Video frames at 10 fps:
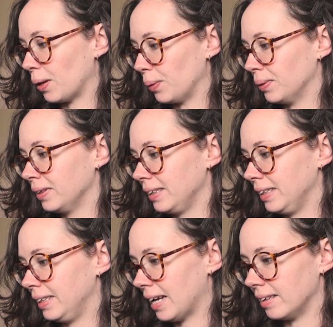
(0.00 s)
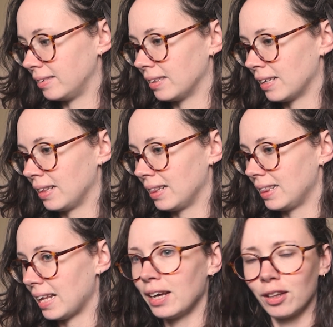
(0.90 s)
So yes,
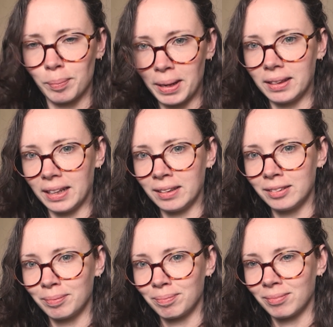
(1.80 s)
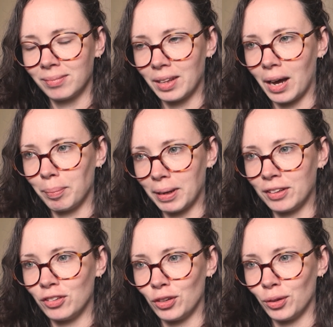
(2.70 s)
they are the main things that I
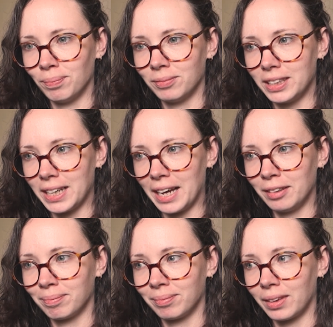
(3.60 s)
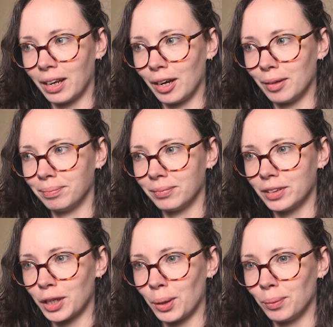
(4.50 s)
plan to do today.
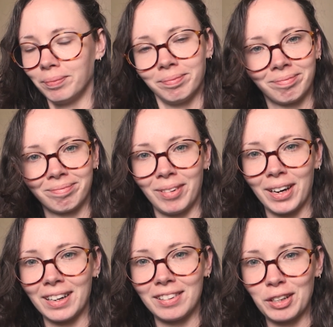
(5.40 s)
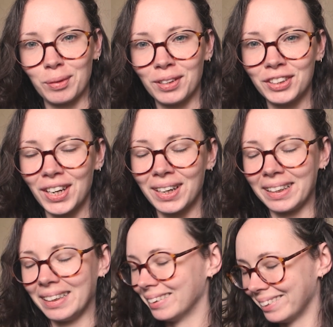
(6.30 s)
So I'm going to take you on a
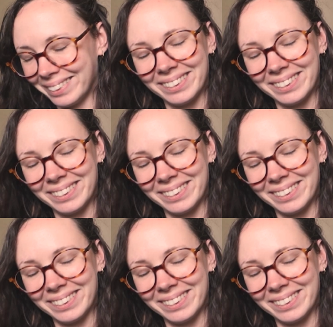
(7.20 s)
journey.